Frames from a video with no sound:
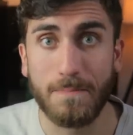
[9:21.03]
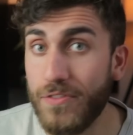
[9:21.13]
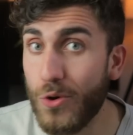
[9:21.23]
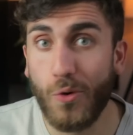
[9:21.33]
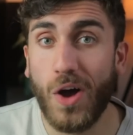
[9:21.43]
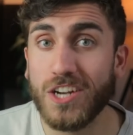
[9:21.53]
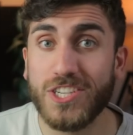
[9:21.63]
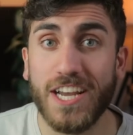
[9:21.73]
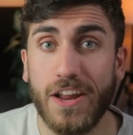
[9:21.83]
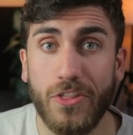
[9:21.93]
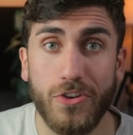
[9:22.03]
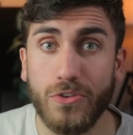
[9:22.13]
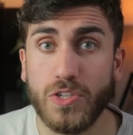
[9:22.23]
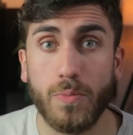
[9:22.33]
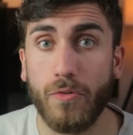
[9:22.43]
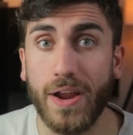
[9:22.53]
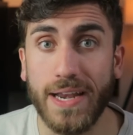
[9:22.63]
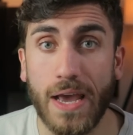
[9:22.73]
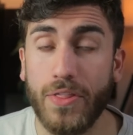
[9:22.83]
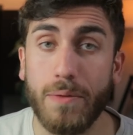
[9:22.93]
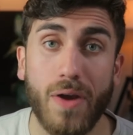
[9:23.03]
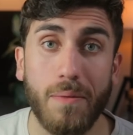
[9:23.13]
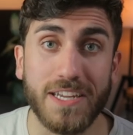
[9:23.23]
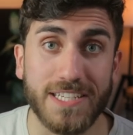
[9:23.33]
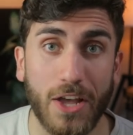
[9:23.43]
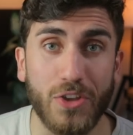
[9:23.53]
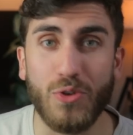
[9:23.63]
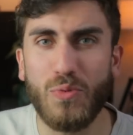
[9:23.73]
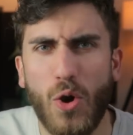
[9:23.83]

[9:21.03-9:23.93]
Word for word: If you were watching another YouTuber right now, they'd probably tell you,